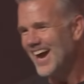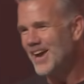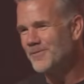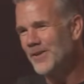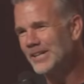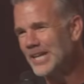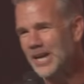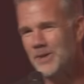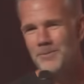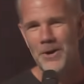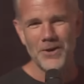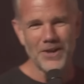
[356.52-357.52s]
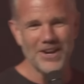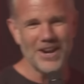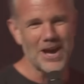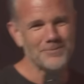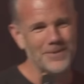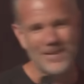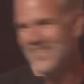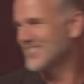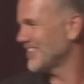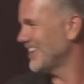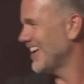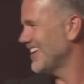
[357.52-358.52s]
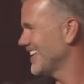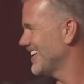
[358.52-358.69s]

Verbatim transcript: I feel like I've broken enough things around